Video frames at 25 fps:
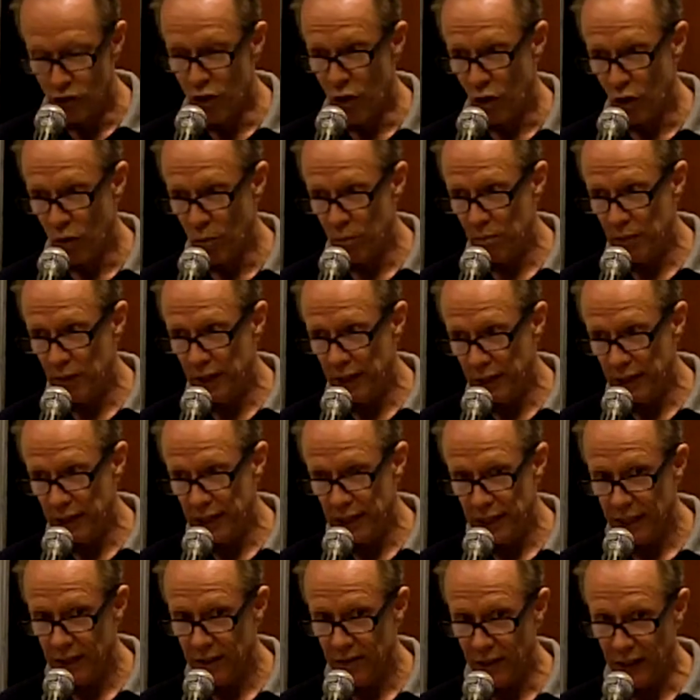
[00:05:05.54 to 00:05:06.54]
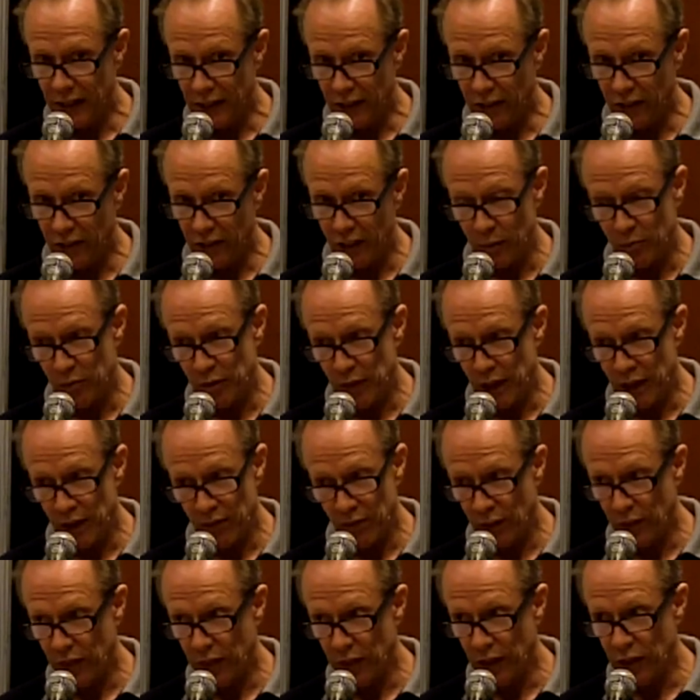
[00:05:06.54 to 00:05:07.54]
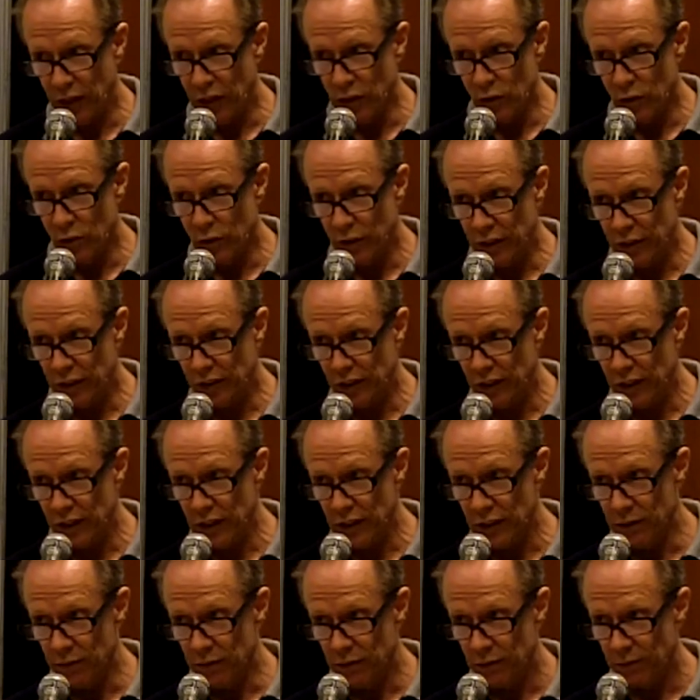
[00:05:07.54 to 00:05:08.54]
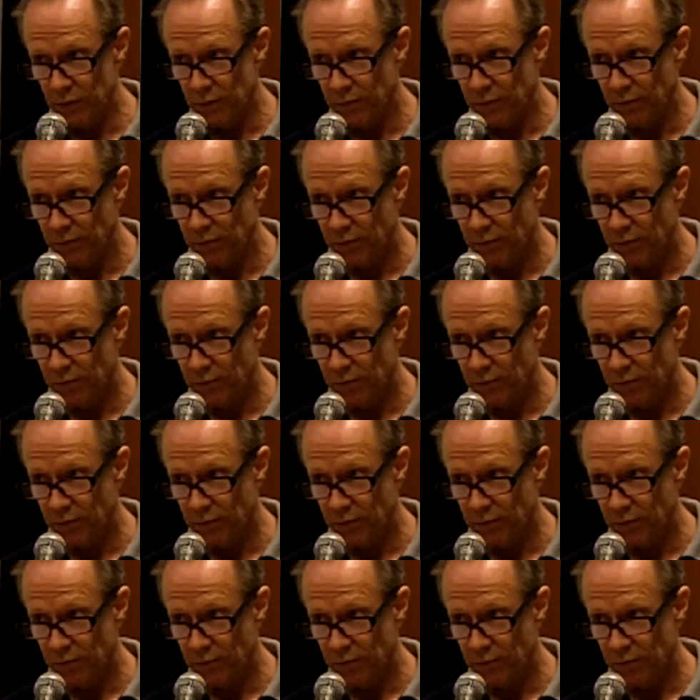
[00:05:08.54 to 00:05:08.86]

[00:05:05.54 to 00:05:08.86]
Don't believe and accept everything you receive,